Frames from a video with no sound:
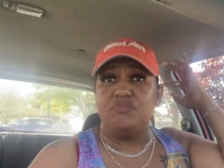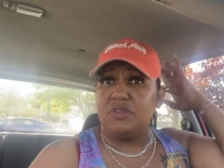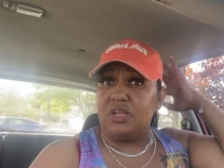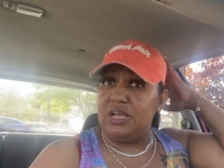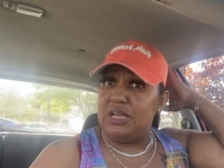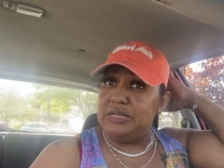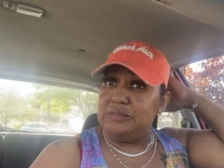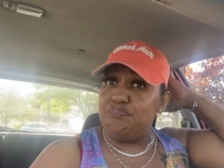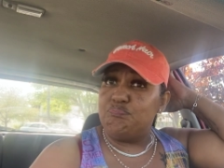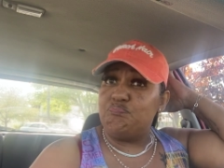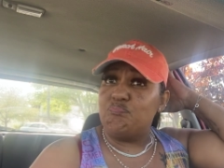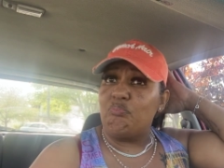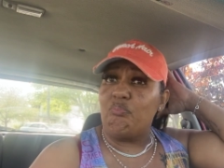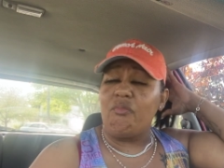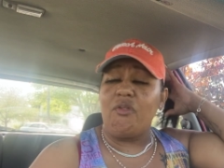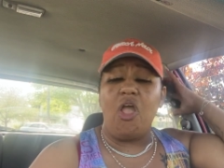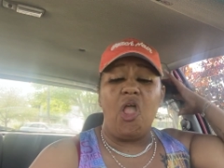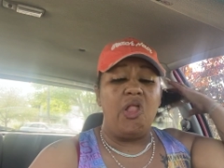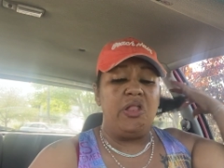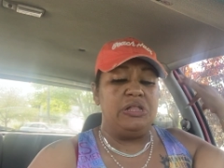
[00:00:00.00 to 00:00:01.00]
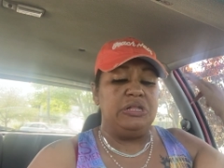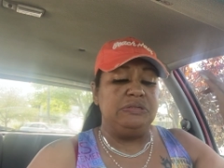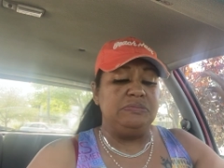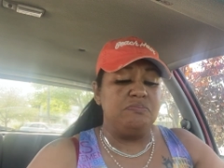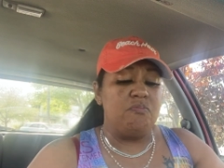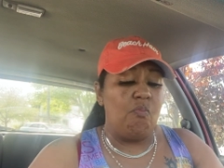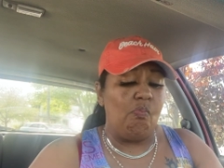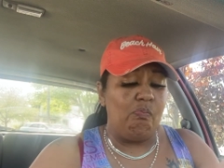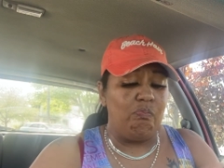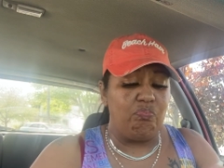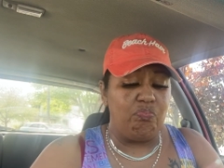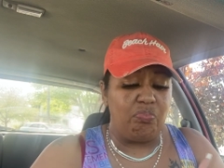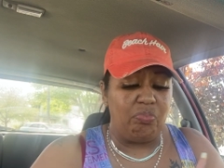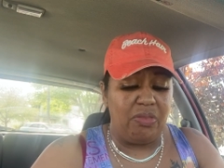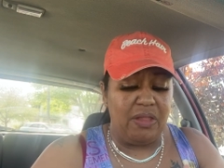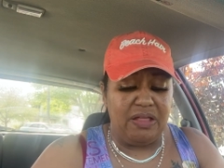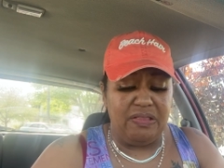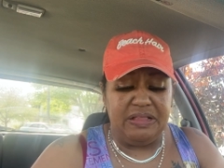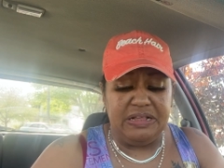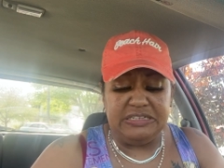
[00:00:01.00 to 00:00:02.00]
Um,
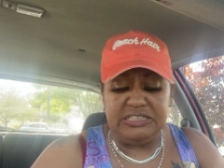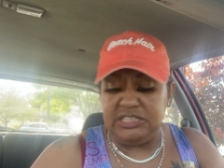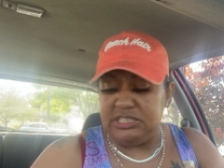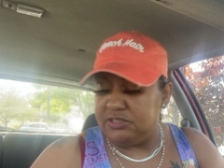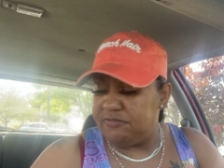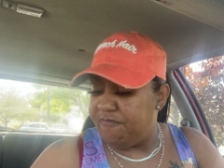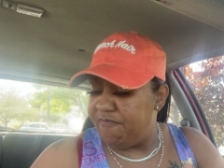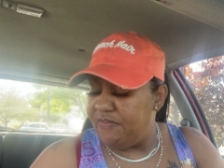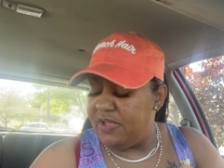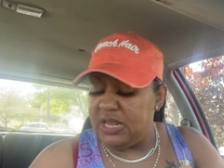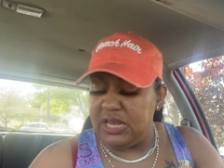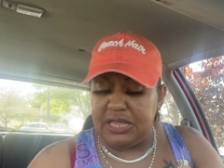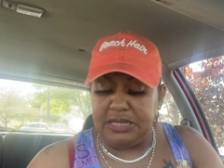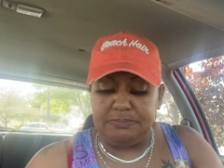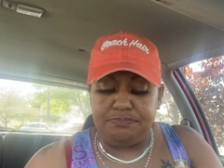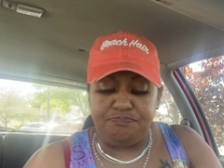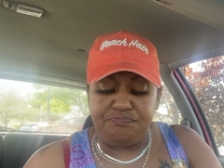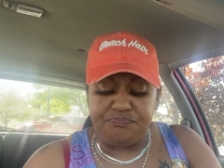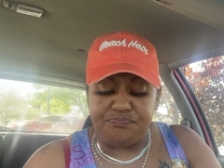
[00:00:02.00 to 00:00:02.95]
this is filling.